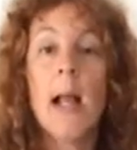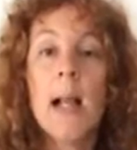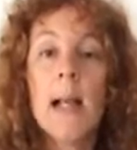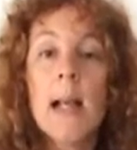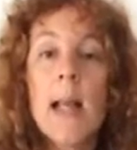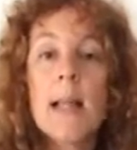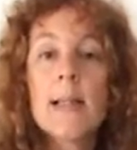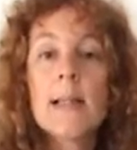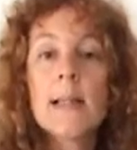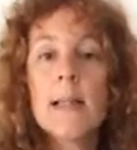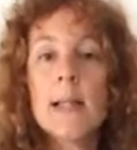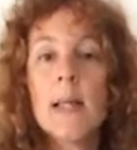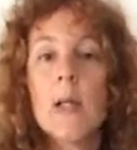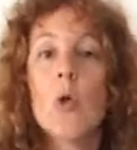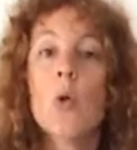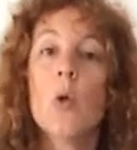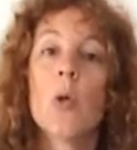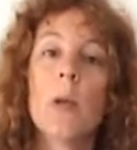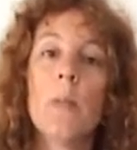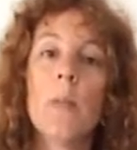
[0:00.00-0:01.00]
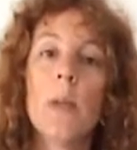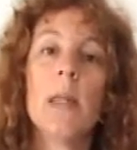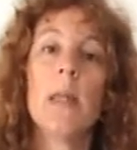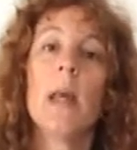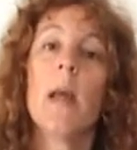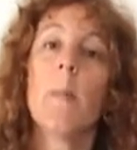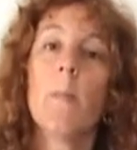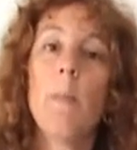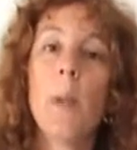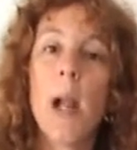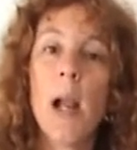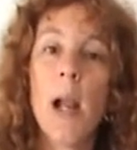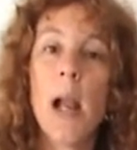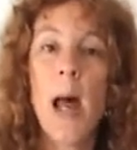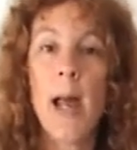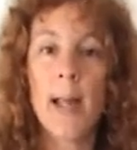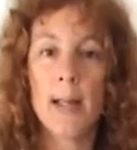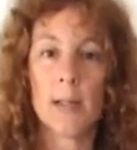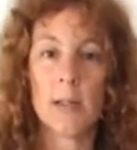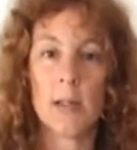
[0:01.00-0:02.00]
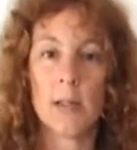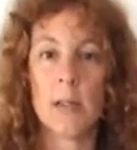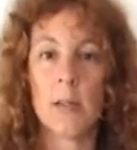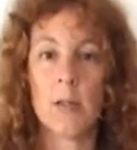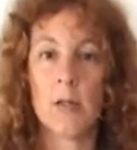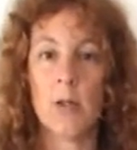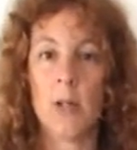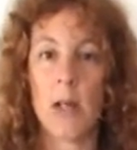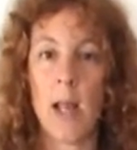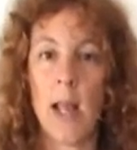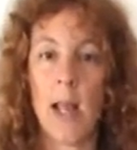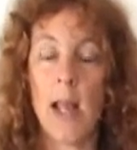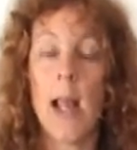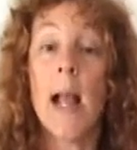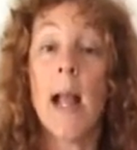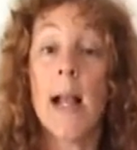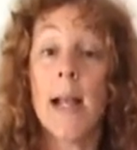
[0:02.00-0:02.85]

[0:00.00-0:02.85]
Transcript: Let's see who can be polite today.